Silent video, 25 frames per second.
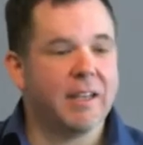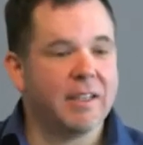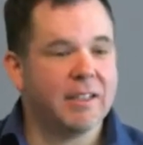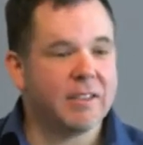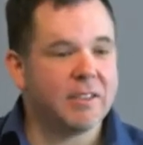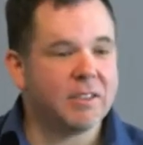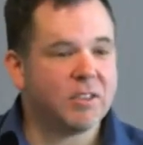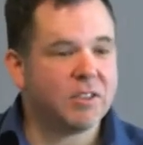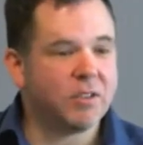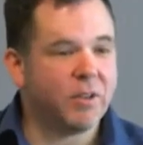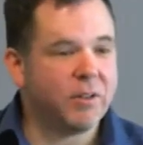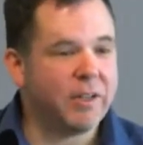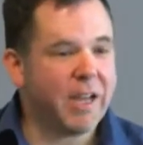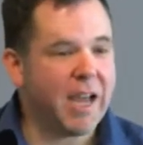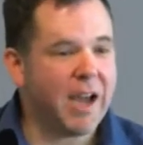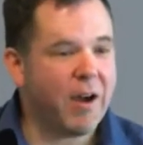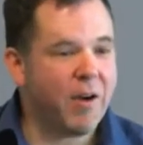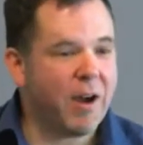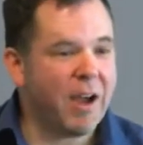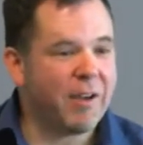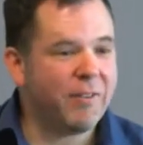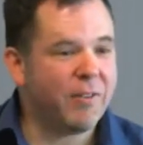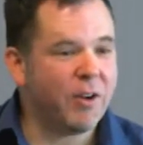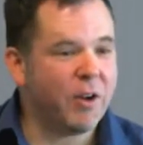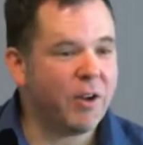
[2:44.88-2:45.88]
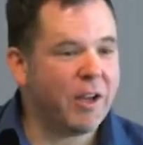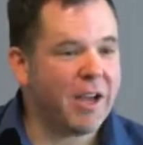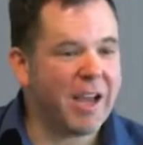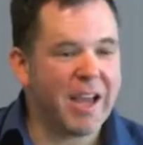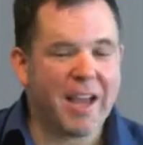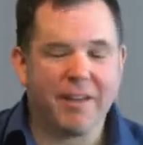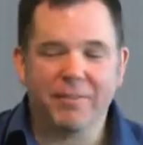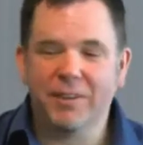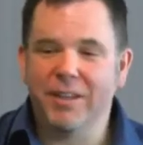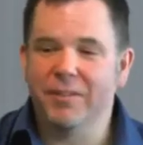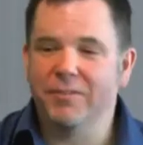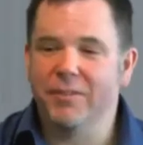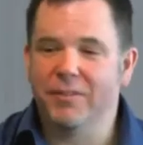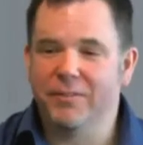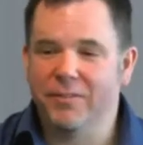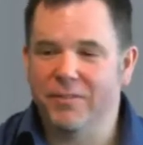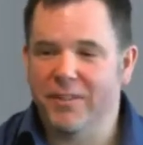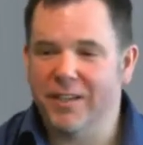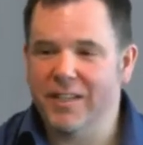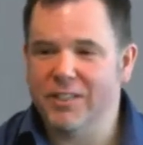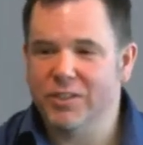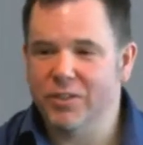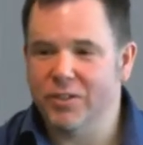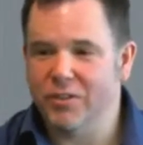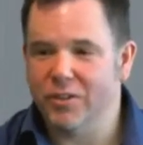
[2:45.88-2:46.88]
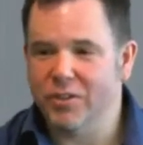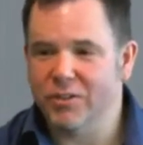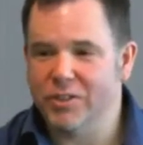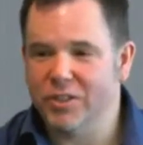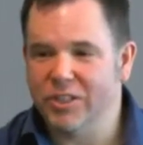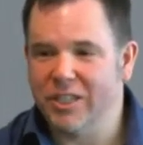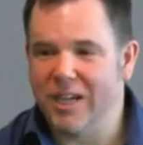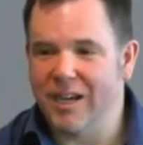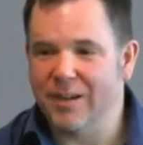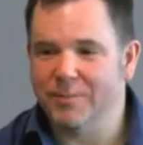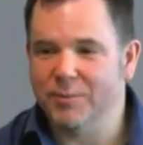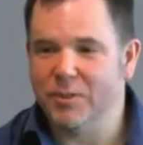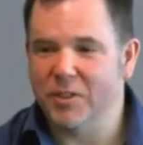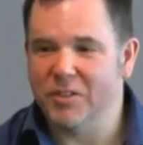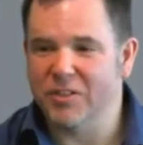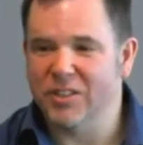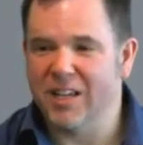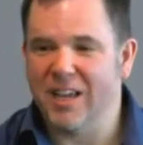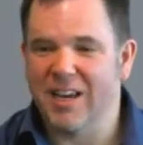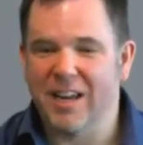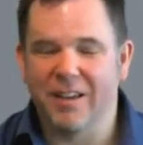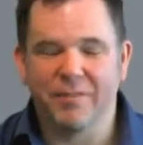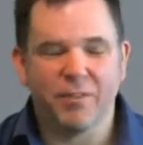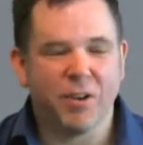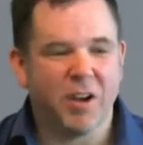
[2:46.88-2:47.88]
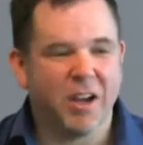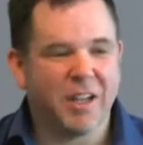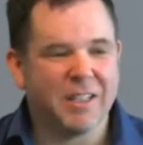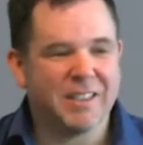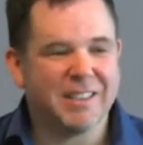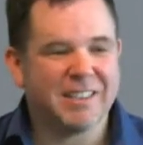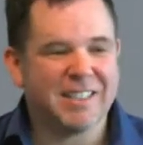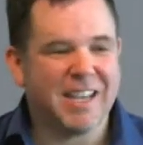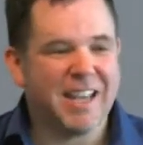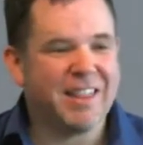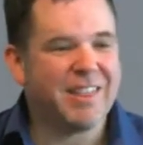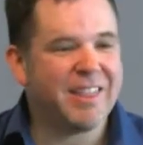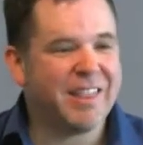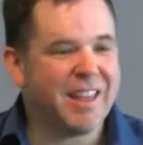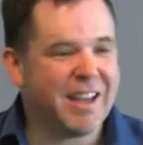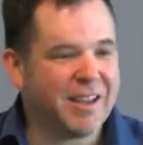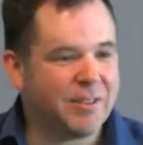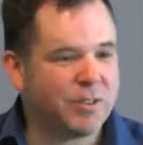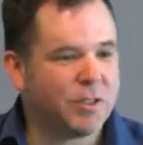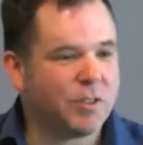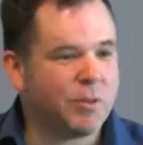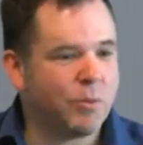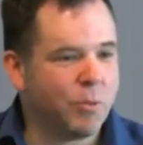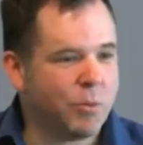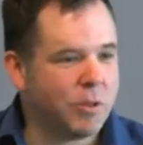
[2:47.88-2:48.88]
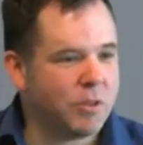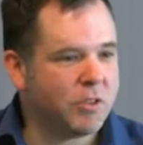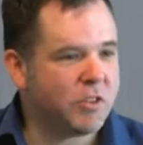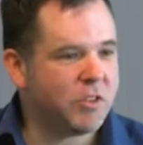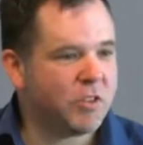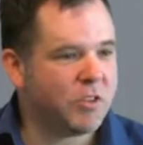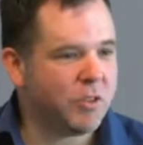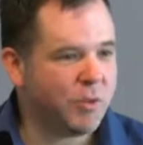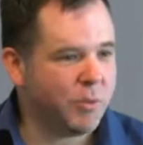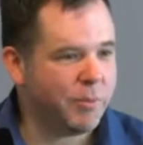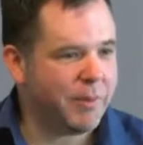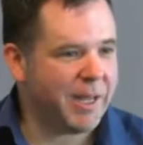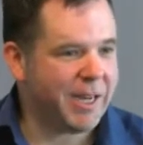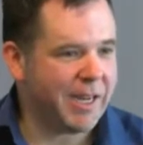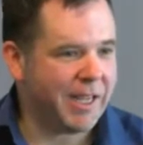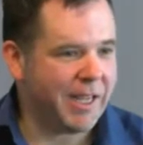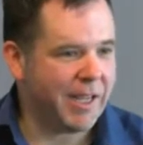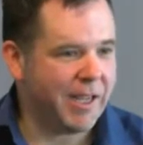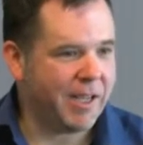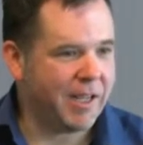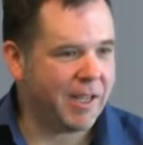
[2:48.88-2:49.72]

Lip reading: So now I haven't even finished those chapters, and I've got 10,000 words too many.